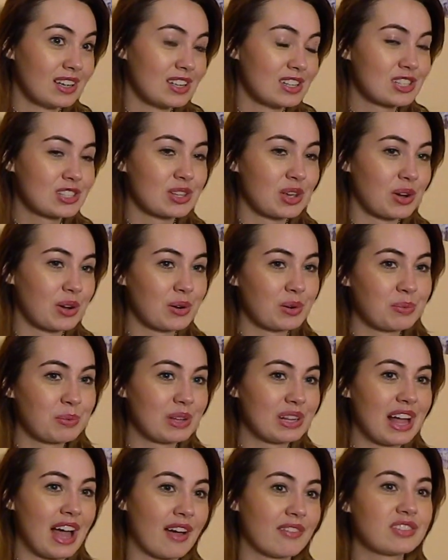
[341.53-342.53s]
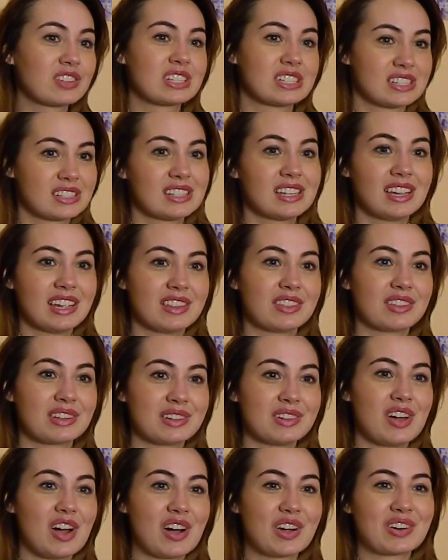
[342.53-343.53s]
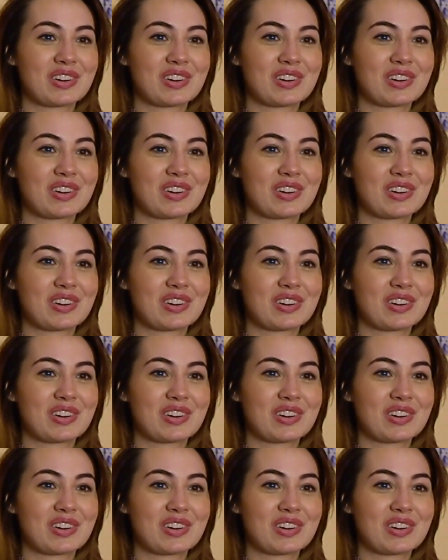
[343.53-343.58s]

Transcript: So we'll have to see in the long